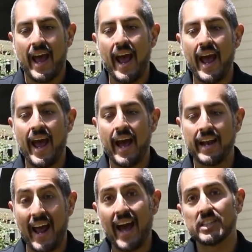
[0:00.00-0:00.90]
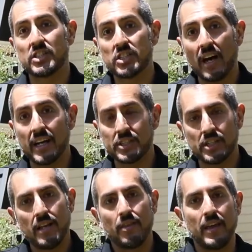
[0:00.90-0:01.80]
and as
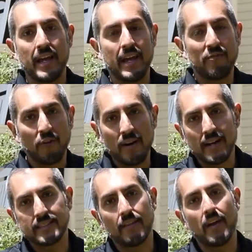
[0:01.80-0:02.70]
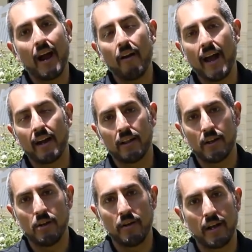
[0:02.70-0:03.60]
such, the furnace and the air
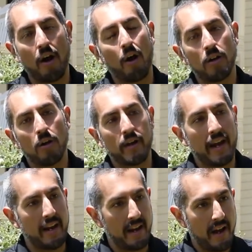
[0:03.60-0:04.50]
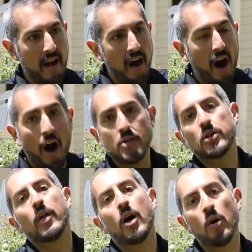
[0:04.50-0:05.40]
handling unit are located
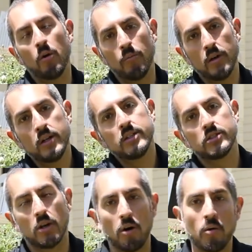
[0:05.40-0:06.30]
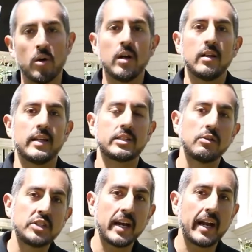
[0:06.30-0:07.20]
under the home. So let's go
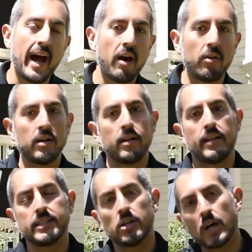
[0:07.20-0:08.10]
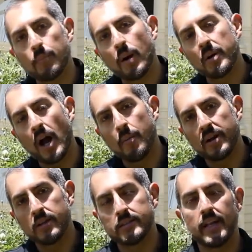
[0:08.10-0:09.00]
check it out, Let's hook up our
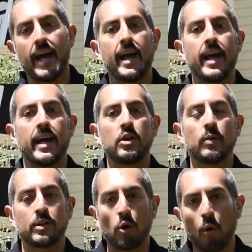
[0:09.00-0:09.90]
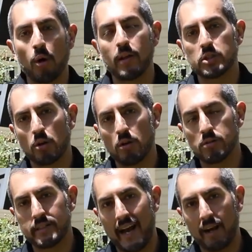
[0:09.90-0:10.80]
manometers and do a total external
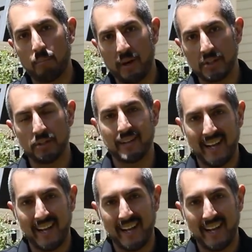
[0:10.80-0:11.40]
static pressure